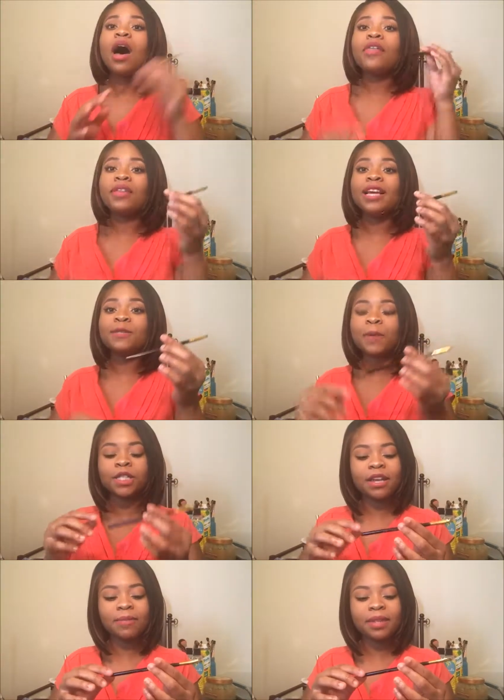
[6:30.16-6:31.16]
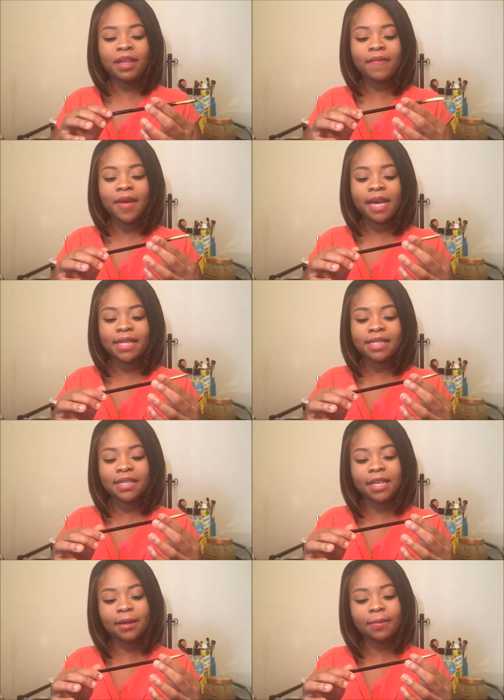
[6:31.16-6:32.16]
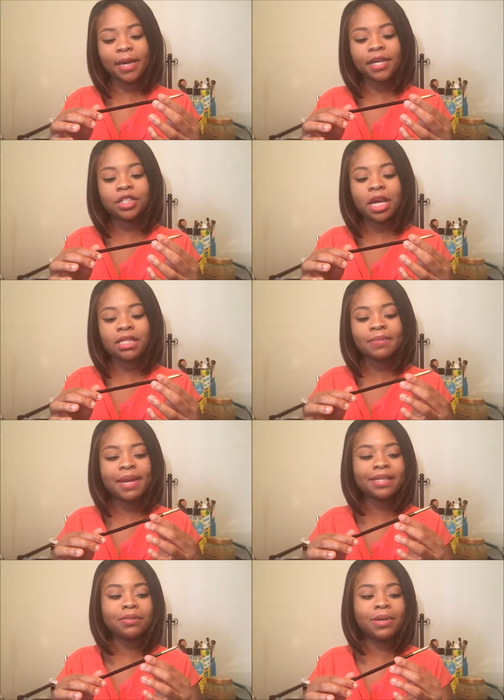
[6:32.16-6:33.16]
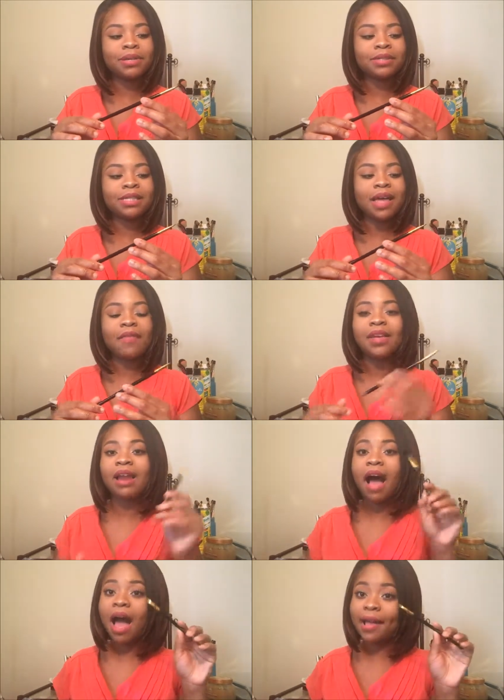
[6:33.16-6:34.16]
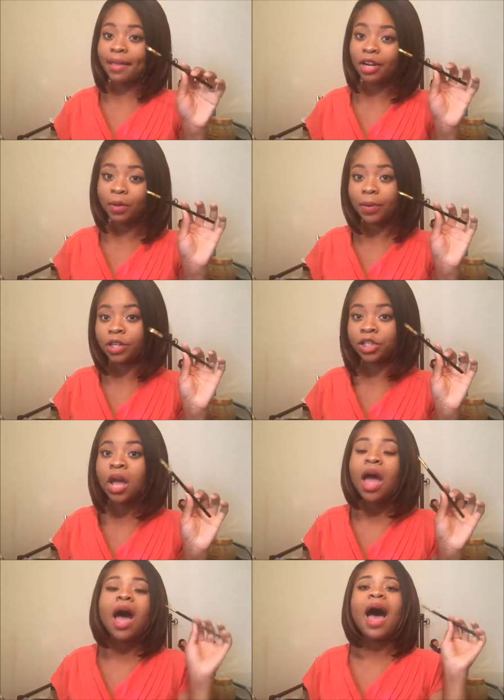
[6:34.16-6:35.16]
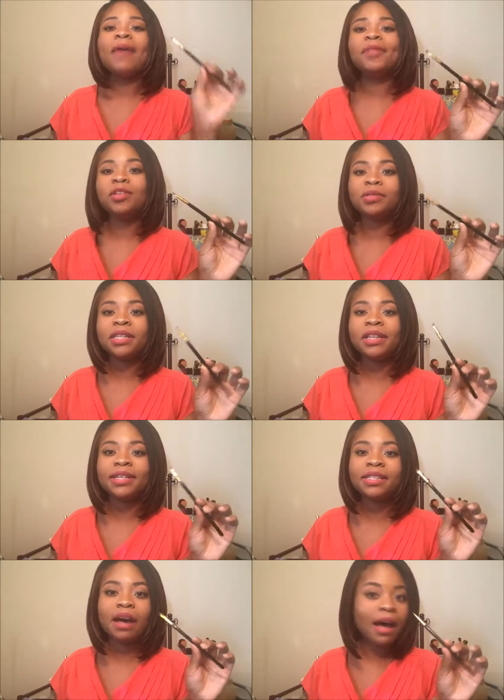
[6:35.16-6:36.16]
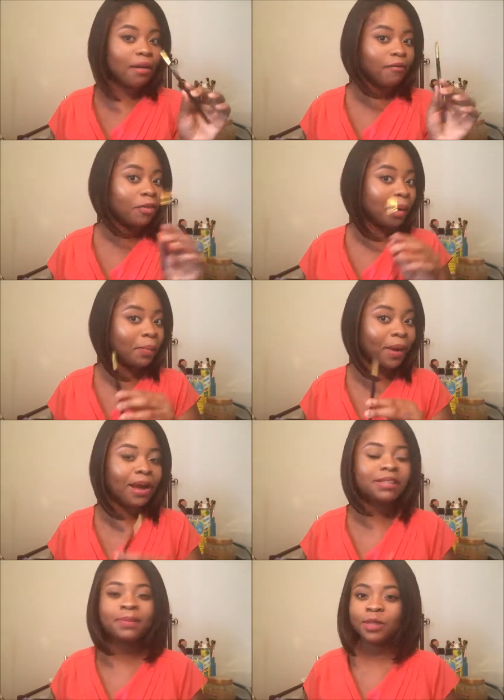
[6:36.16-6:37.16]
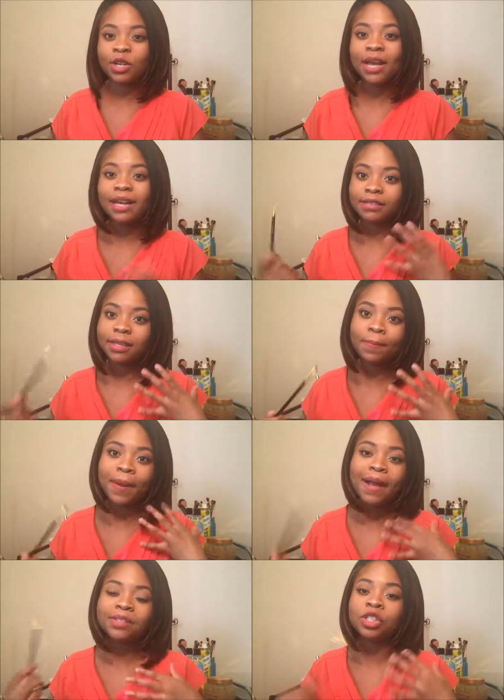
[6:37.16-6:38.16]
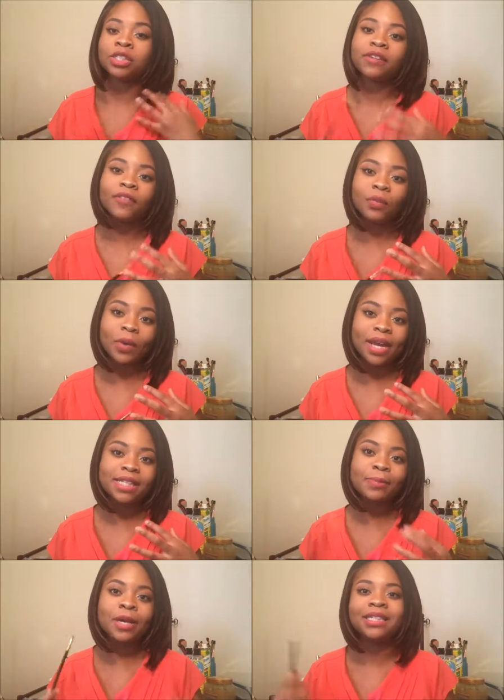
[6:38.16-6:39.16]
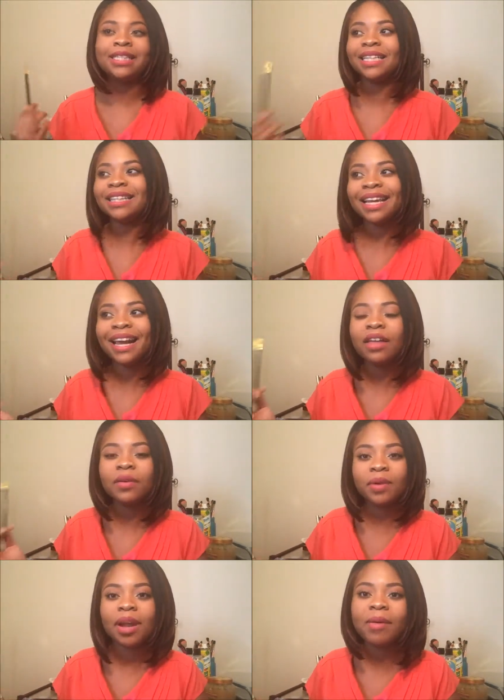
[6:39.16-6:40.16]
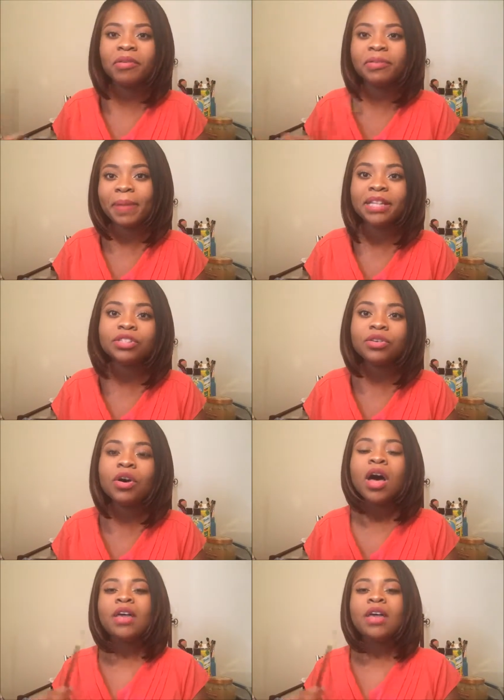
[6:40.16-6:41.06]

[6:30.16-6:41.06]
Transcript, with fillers: uh, the next brush I've been loving, it's the BH Cosmetics 107 eyeliner brush. I've been using this um, for my brows. I've been trying out dip brows just different ways because I didn't like how they would come out with pencil.